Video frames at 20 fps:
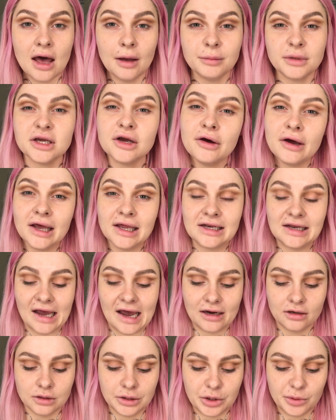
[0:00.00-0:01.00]
I'm going to go ahead and
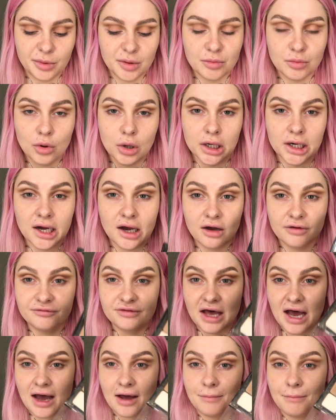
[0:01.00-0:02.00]
add a little bit more of
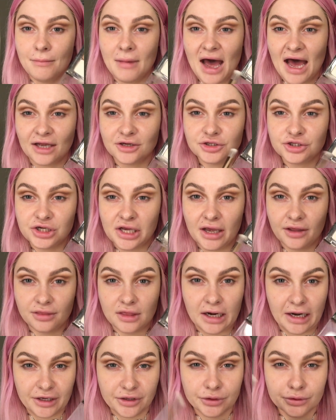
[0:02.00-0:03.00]
that matte shade
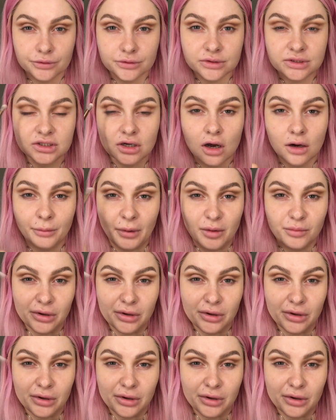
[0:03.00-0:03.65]
that I used on my